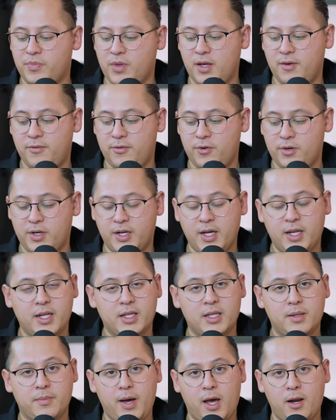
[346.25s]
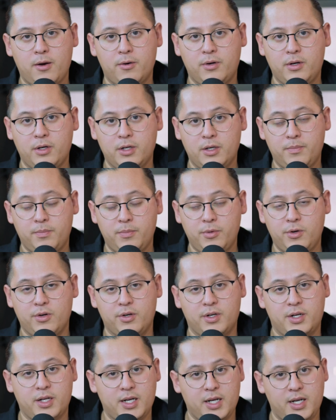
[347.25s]
If you're getting the battery grip,
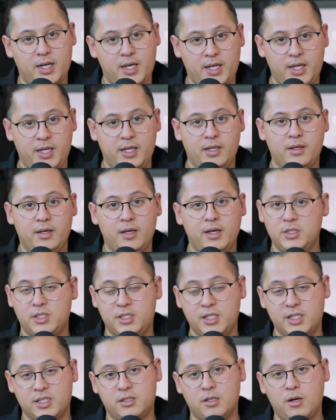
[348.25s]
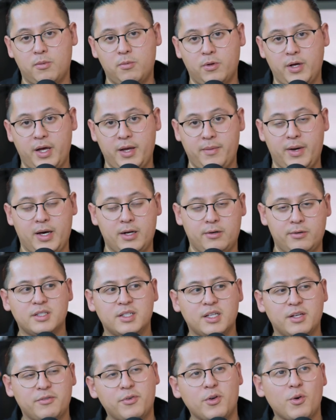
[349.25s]
you're gonna need 6 AA batteries.
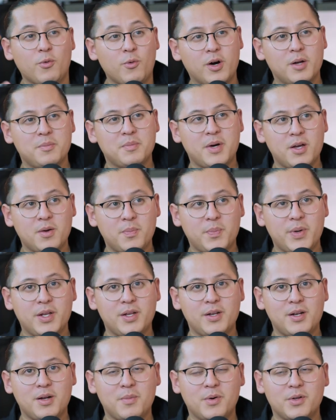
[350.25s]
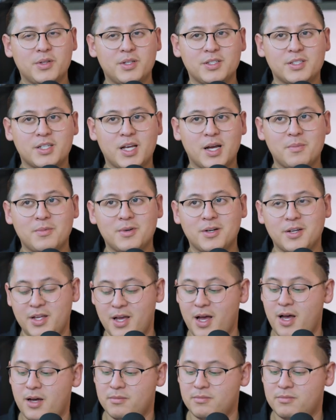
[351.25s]
If you want my opinion about this camera,
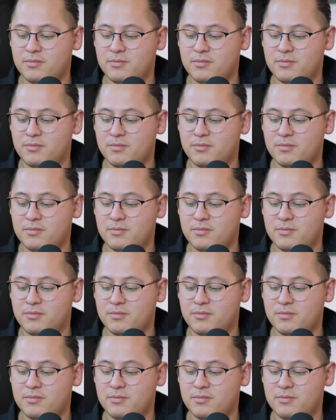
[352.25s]
yeah,